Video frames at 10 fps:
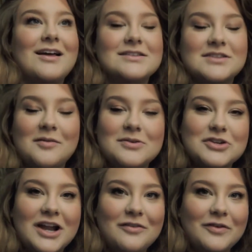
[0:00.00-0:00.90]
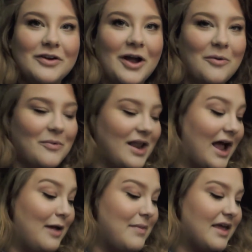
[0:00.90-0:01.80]
So I've been trying to figure out what
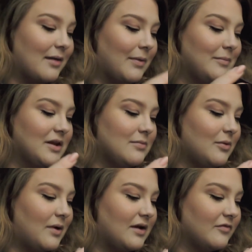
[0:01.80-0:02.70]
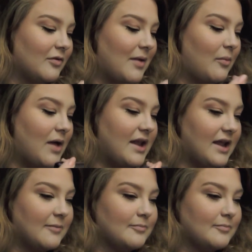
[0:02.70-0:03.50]
eye makeup I'm going to be wearing for my wedding.